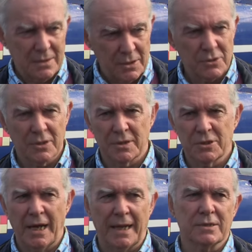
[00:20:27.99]
used to the
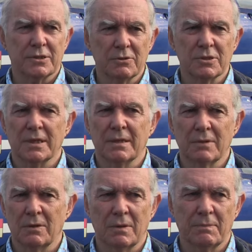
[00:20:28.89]
checks, used to
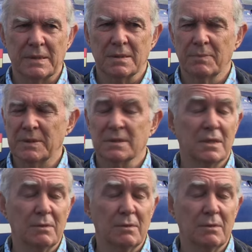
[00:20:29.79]
all the bits and pieces.